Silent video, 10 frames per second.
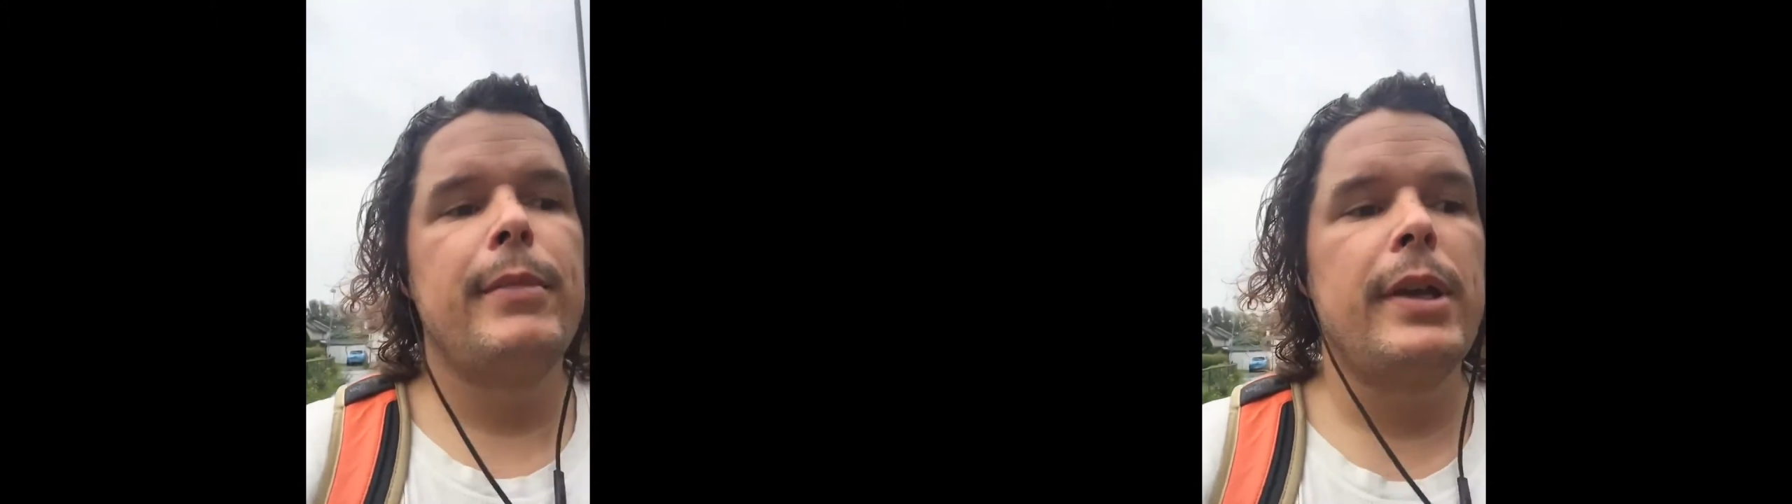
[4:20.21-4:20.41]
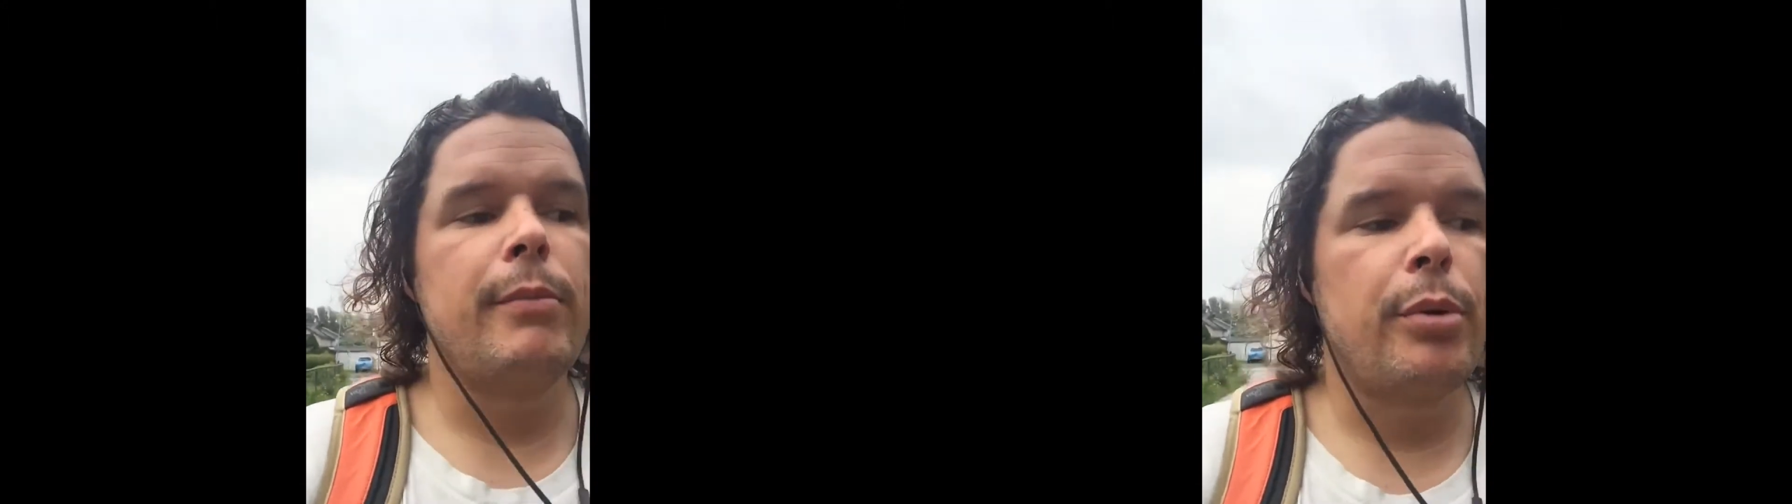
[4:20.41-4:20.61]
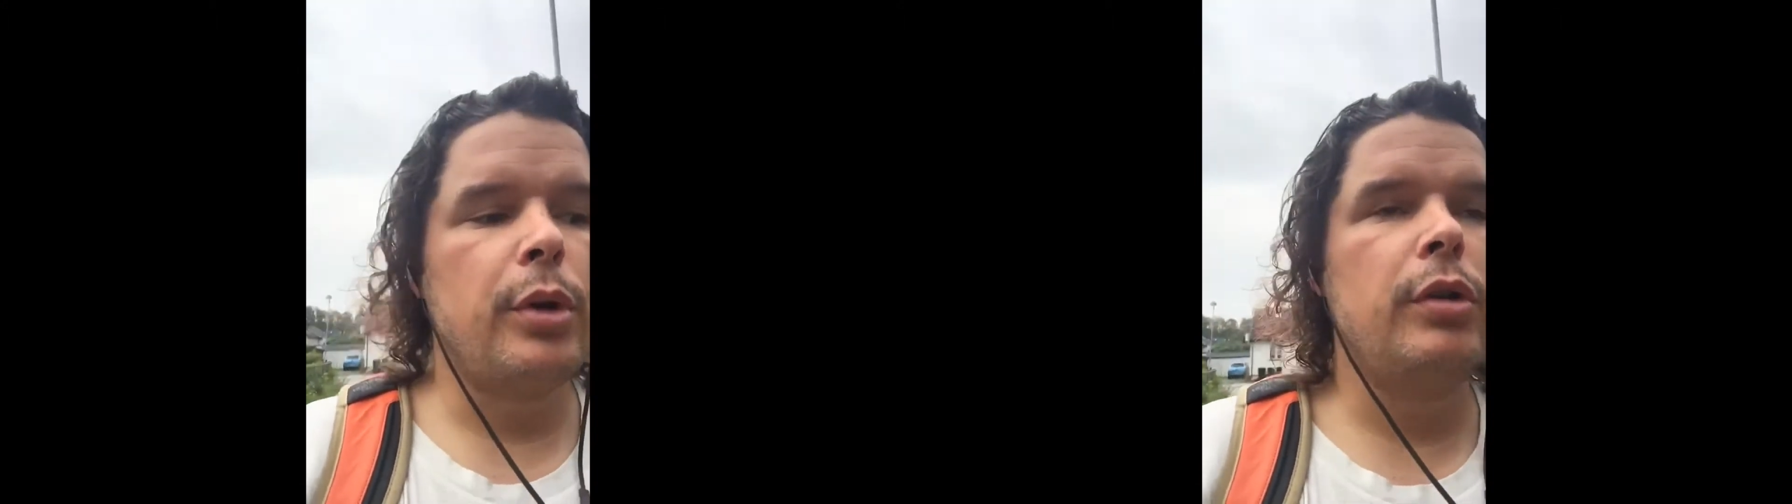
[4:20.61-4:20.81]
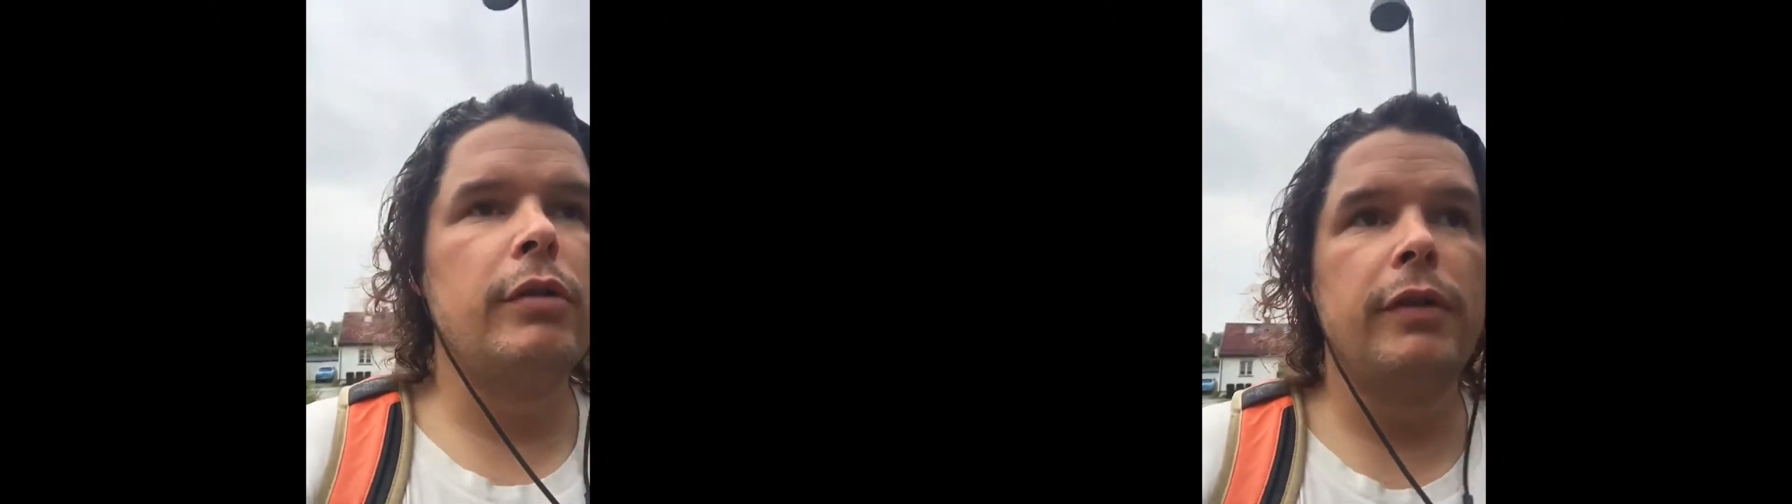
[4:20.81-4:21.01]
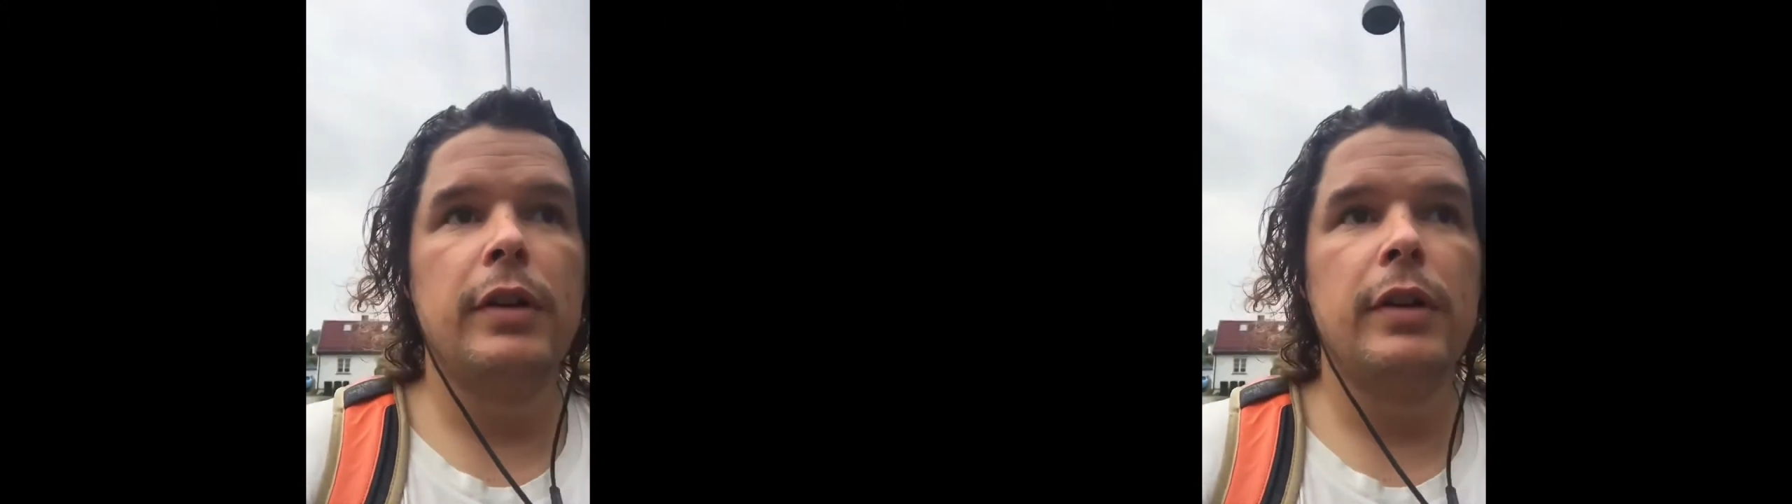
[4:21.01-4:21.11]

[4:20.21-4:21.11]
improve